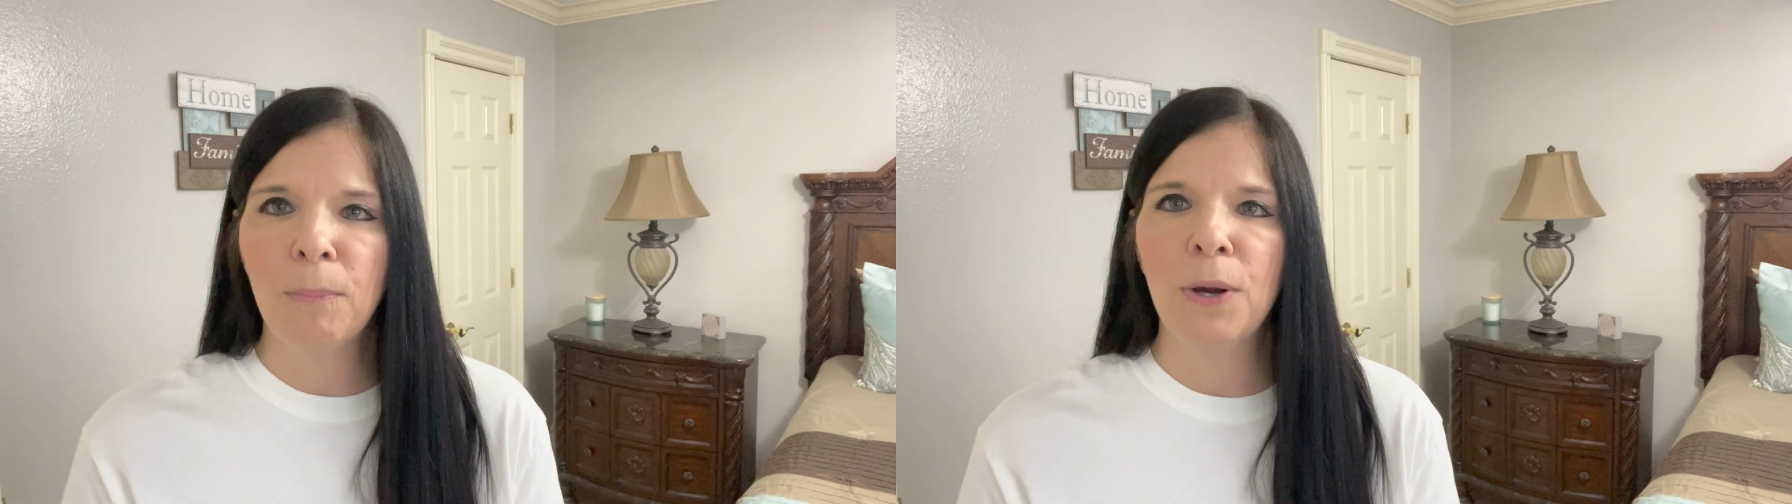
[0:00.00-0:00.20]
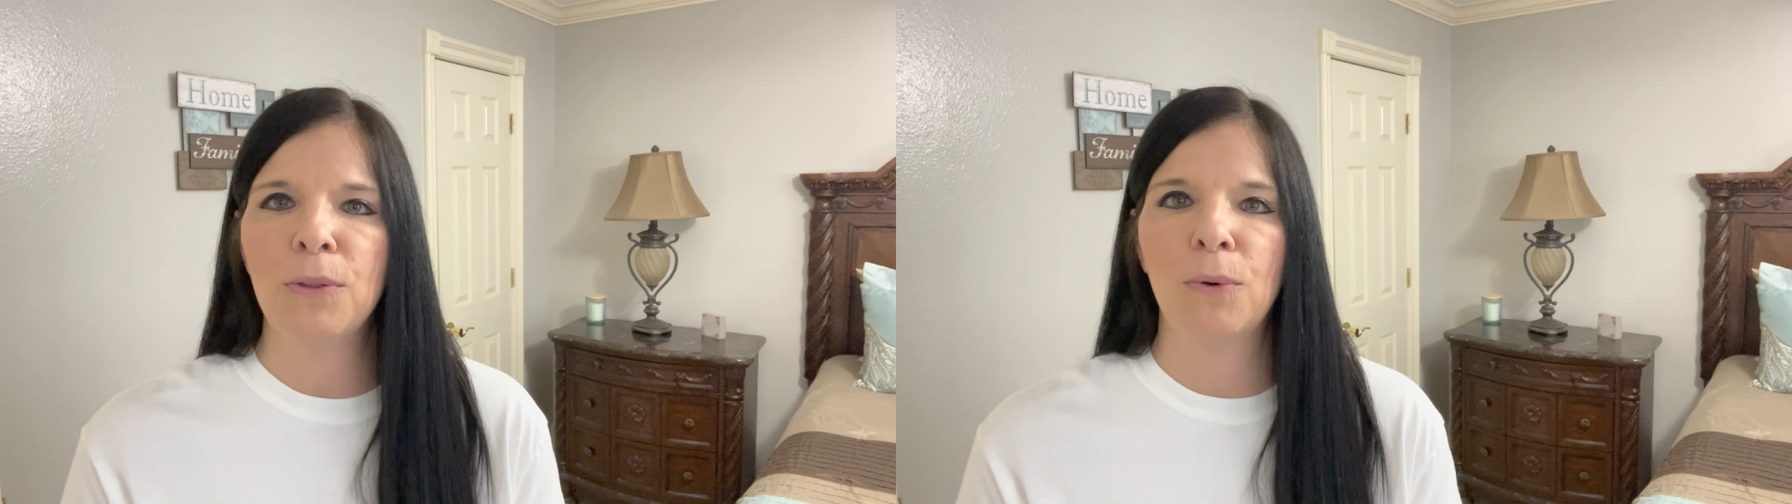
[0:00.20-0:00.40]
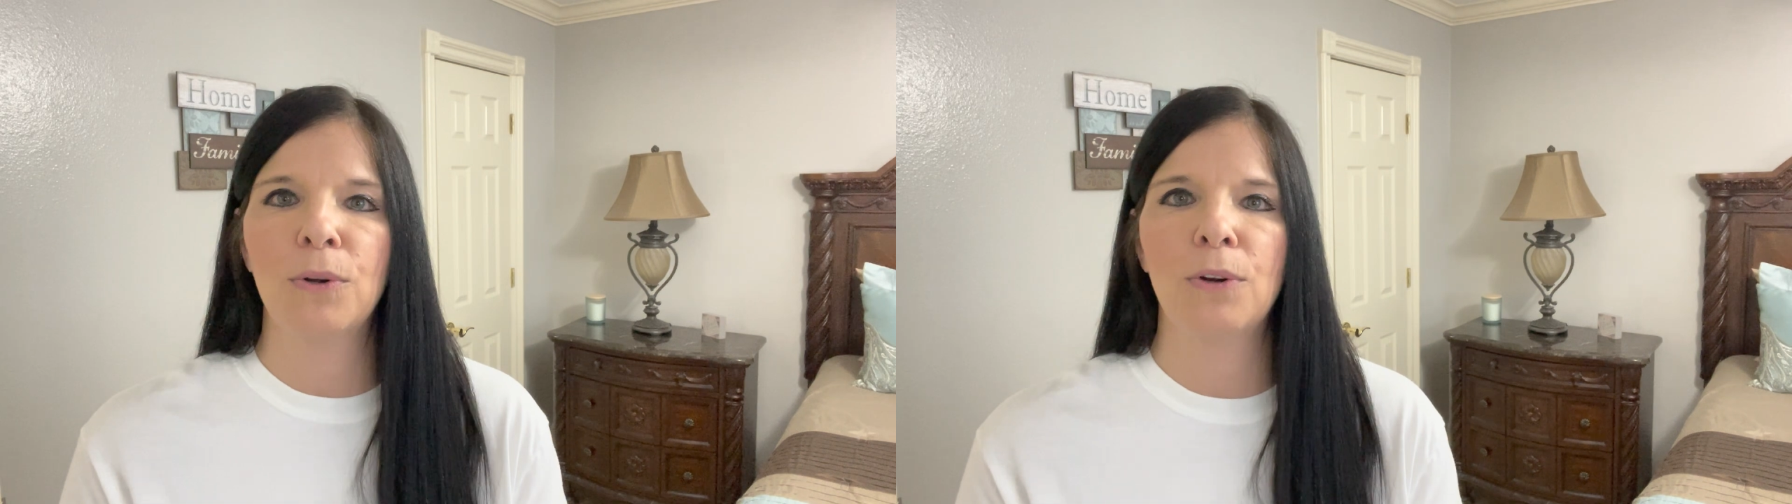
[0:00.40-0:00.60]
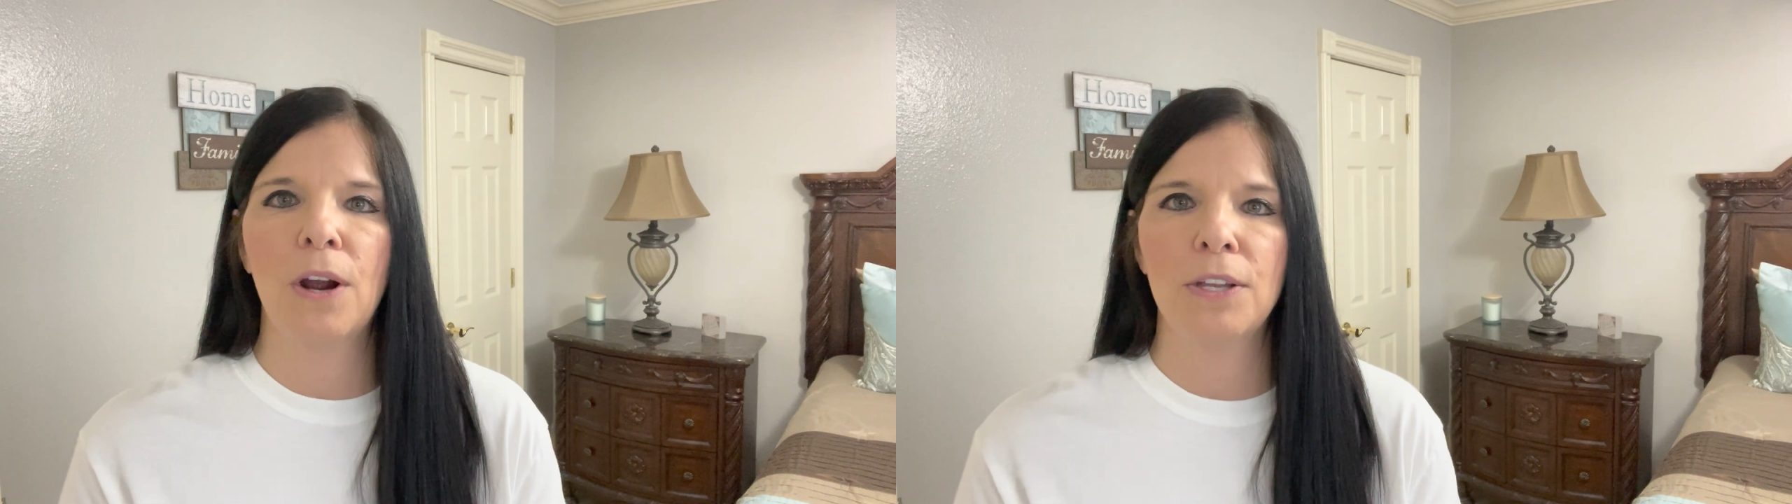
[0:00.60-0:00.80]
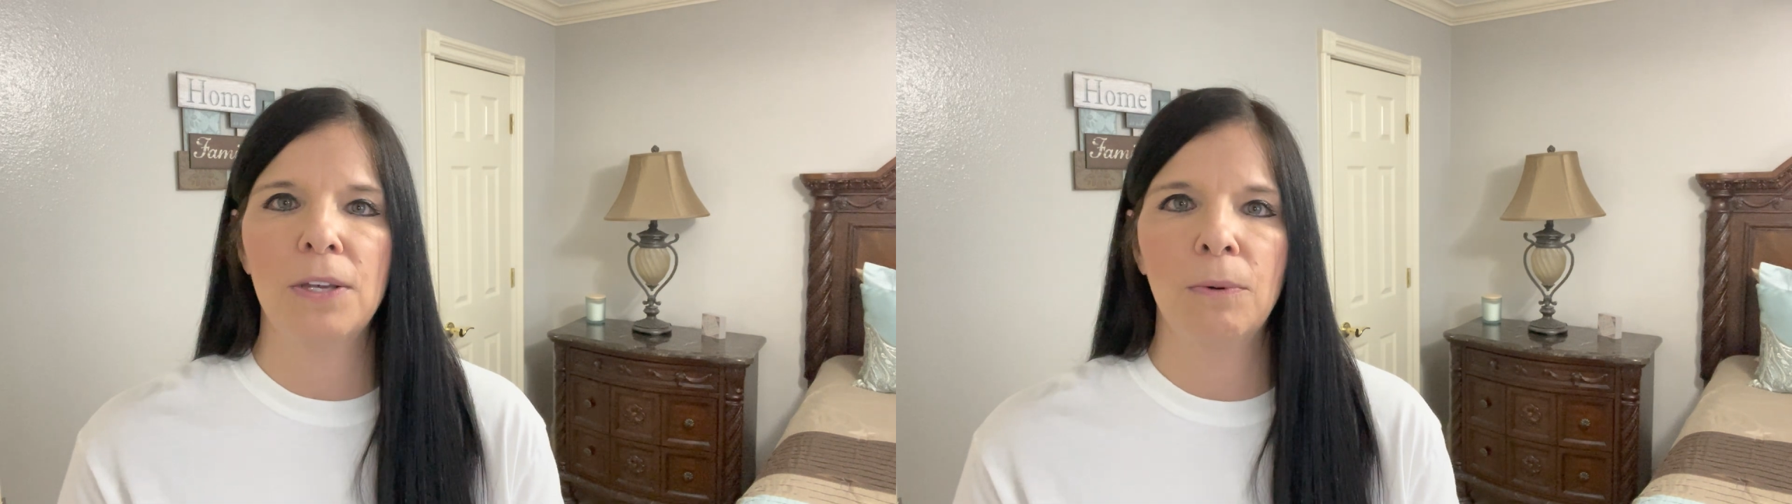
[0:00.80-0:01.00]
birth order
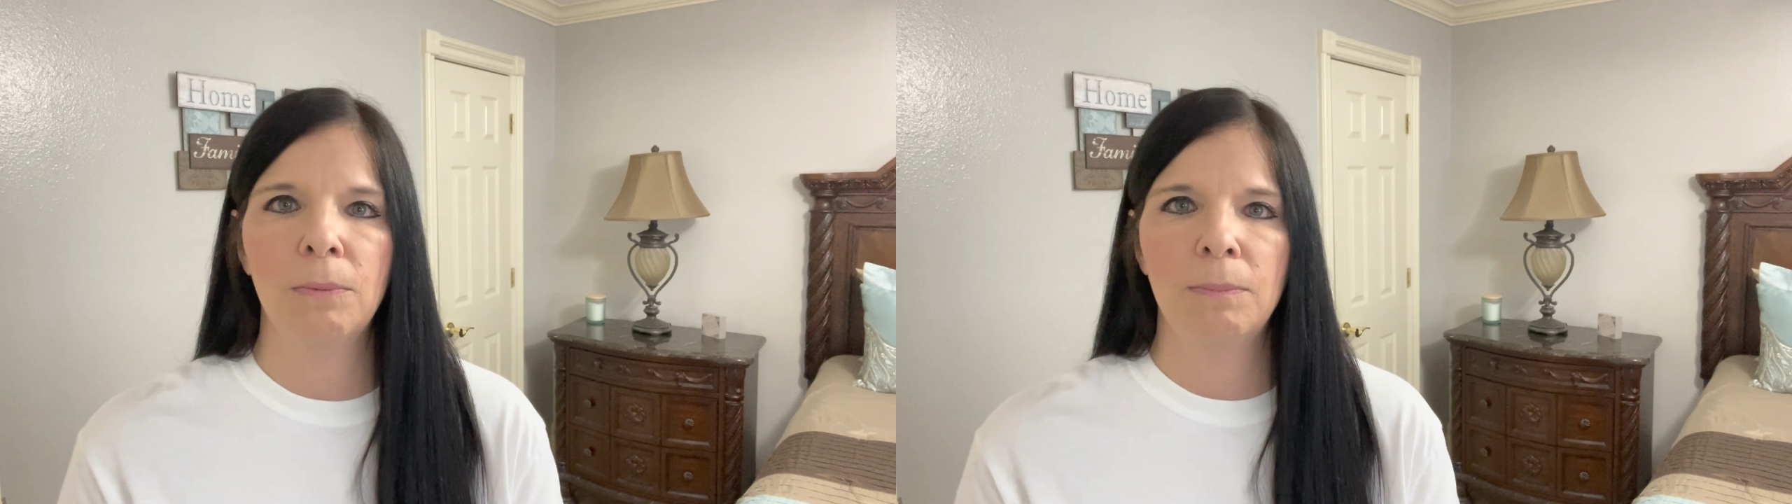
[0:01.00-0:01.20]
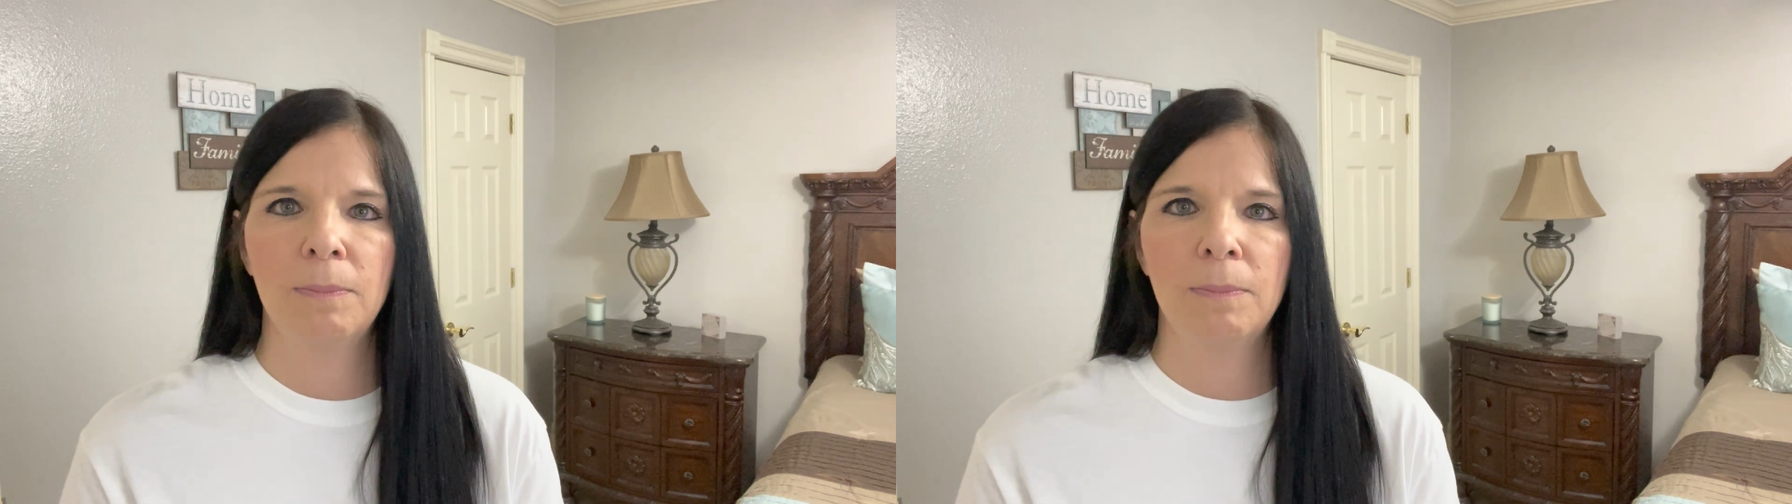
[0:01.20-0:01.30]
are you?